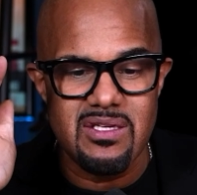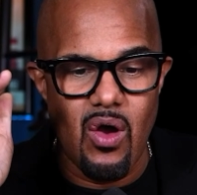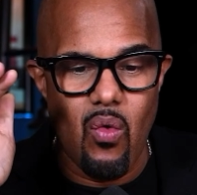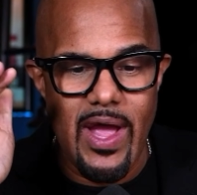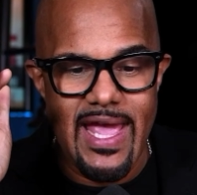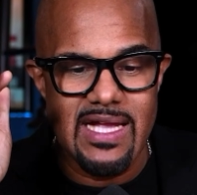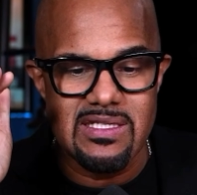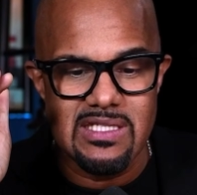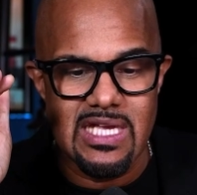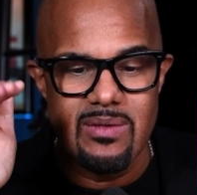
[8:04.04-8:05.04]
away, it
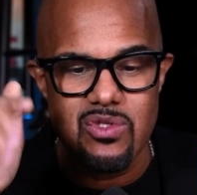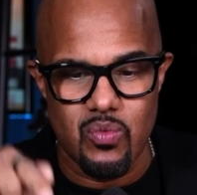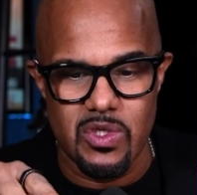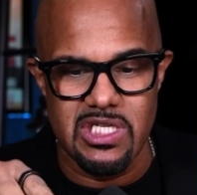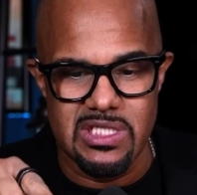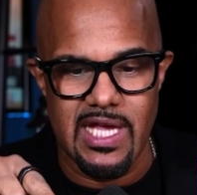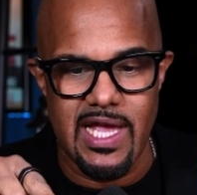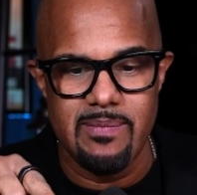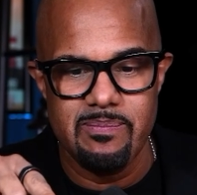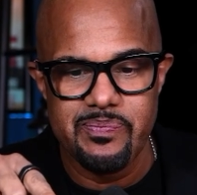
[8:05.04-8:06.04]
seems, is what she
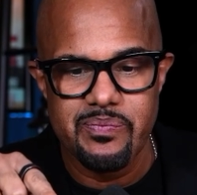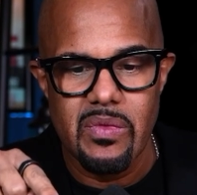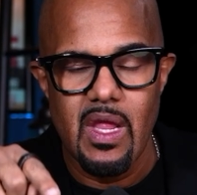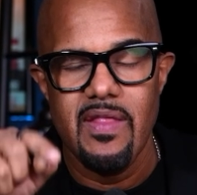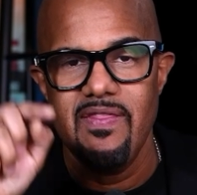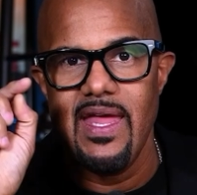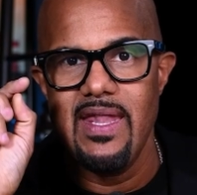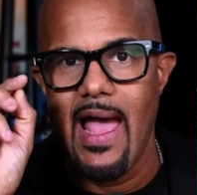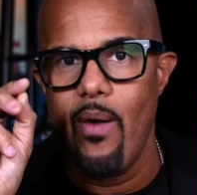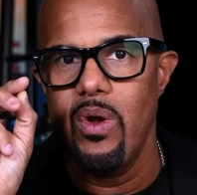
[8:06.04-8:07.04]
said, then
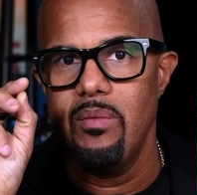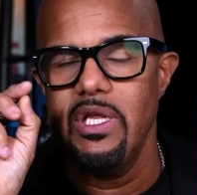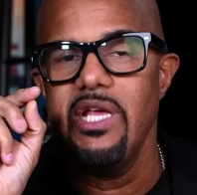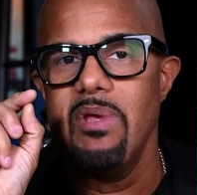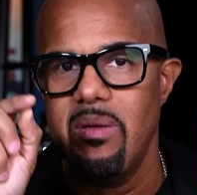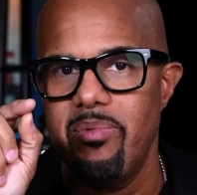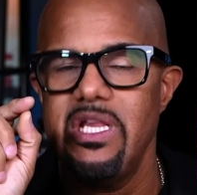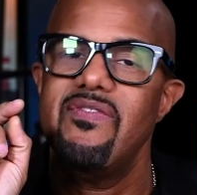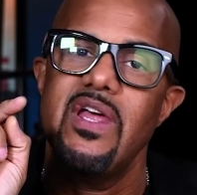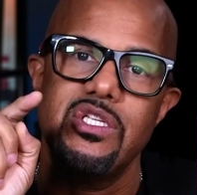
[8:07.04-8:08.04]
that would lead me to
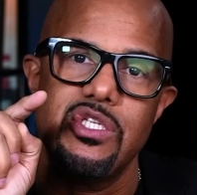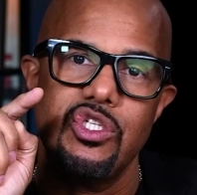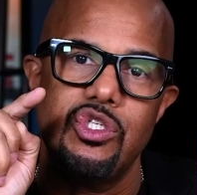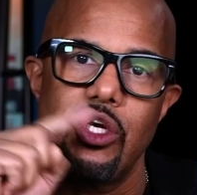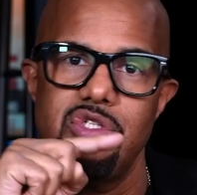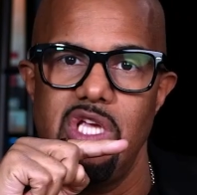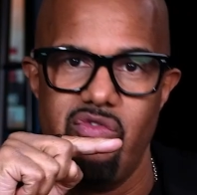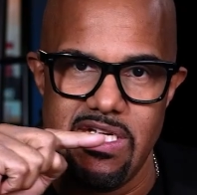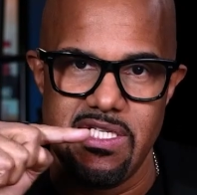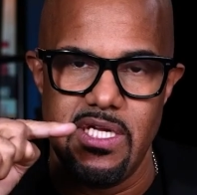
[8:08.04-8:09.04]
believe that it's a Jersey
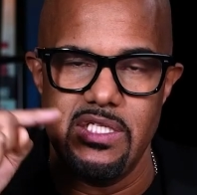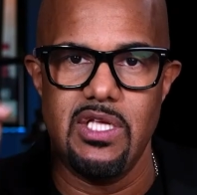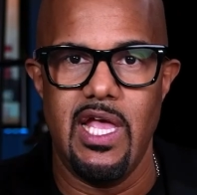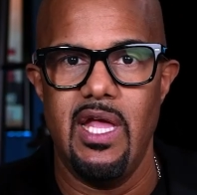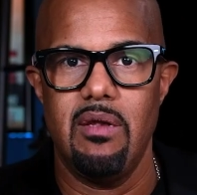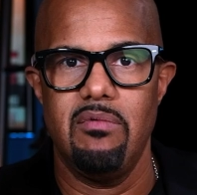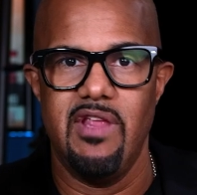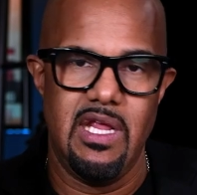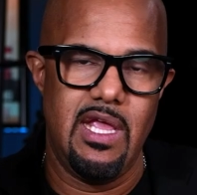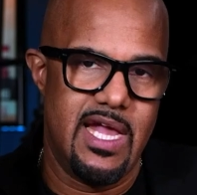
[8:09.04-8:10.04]
residence. And
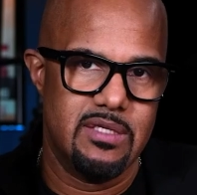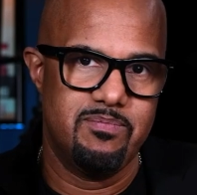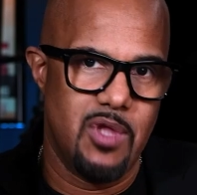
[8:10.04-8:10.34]
Diddy has a